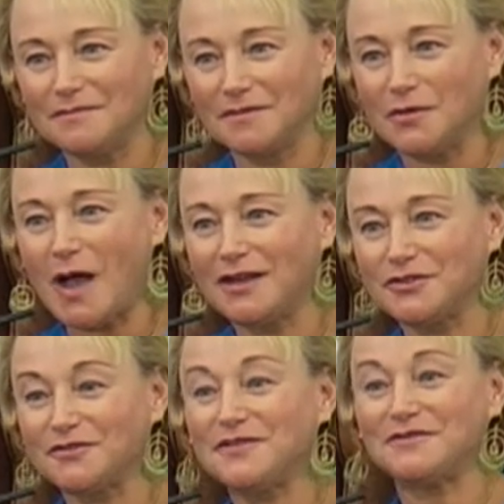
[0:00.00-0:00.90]
You had
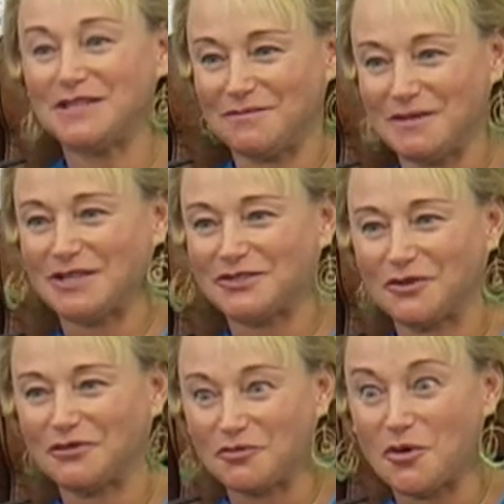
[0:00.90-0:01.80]
your 15 minutes
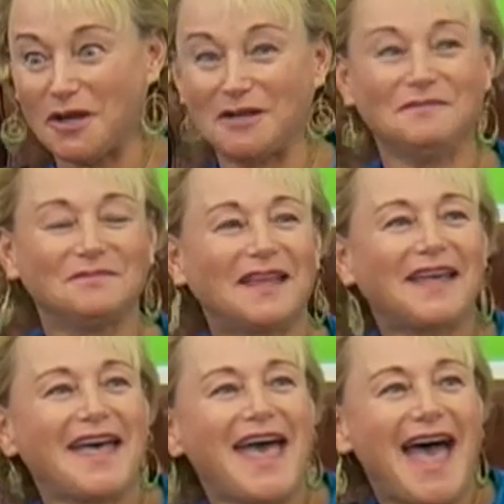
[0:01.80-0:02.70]
with Roy,
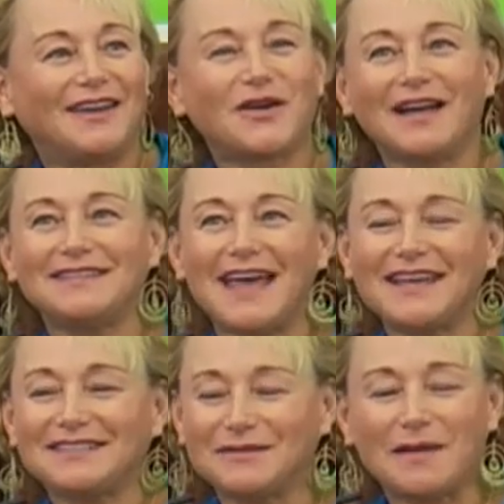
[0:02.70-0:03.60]
and you got to
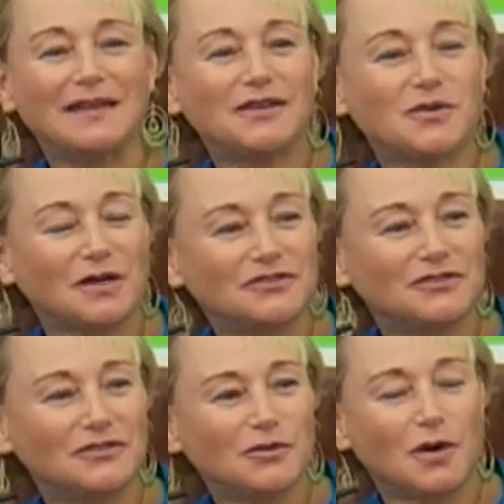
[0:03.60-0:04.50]
ask him any
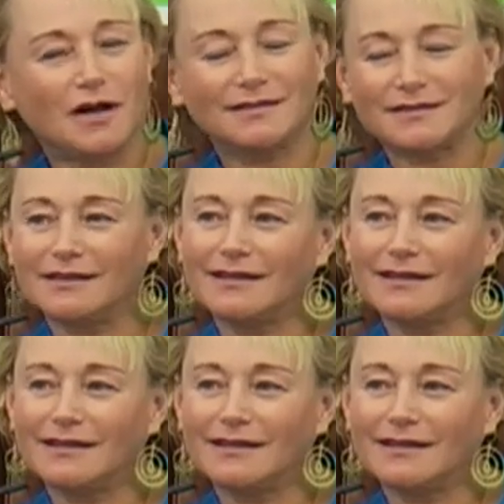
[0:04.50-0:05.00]
question you want.